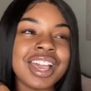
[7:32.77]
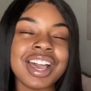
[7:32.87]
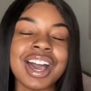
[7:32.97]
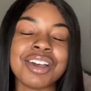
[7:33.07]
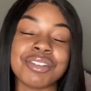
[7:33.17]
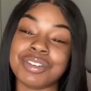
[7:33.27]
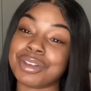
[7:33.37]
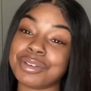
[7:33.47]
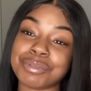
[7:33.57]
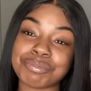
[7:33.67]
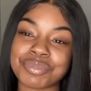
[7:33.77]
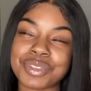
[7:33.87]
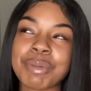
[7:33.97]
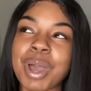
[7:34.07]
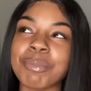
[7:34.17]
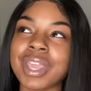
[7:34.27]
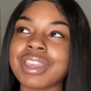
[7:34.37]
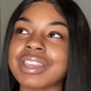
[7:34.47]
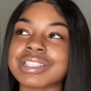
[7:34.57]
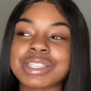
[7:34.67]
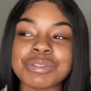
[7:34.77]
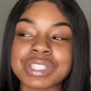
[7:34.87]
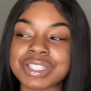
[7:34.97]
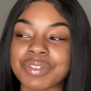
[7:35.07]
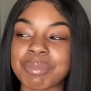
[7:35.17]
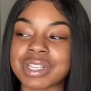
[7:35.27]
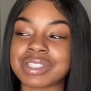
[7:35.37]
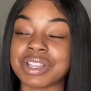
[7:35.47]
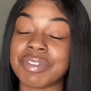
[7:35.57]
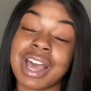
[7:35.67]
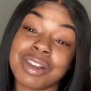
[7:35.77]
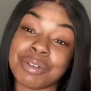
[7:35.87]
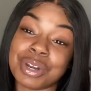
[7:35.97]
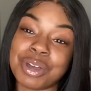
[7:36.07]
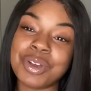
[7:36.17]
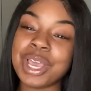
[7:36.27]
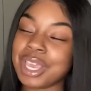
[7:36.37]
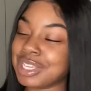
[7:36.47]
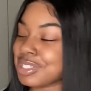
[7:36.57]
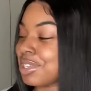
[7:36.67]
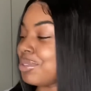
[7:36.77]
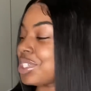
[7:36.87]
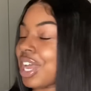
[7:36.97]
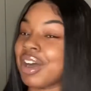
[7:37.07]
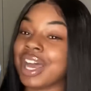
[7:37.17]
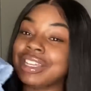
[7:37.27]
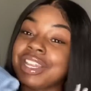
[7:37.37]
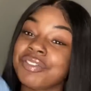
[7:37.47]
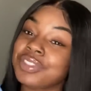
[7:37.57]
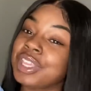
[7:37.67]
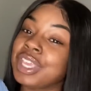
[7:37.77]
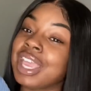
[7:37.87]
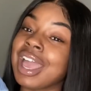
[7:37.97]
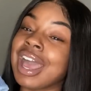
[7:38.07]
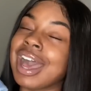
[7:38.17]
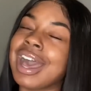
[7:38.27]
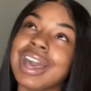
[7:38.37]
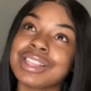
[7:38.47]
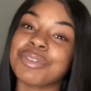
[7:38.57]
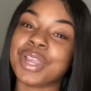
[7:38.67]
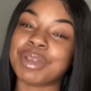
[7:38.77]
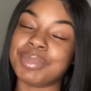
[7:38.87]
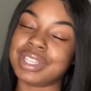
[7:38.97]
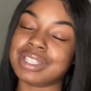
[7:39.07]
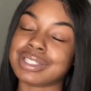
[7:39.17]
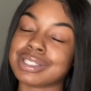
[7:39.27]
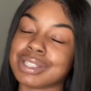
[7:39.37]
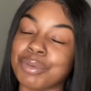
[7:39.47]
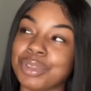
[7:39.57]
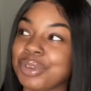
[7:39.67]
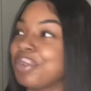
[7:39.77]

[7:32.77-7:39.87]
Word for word: I don't know. Am I making excuses for myself? I don't know. It's cute, y'all. I definitely highly recommend this. So cute.